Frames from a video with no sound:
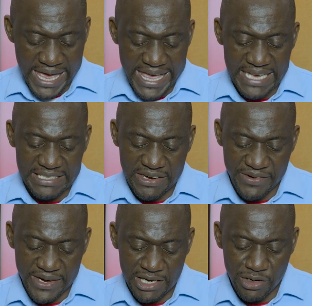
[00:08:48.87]
He has
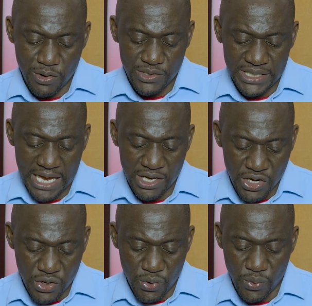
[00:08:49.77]
created us
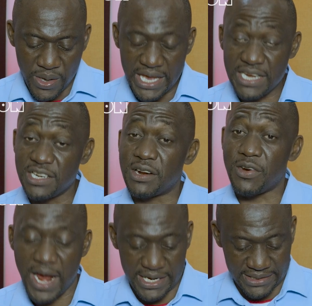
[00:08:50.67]
anew in
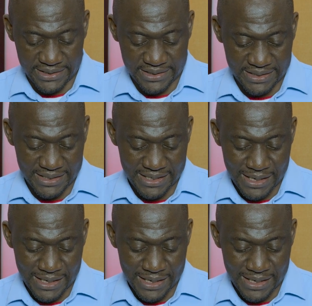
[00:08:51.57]
Christ,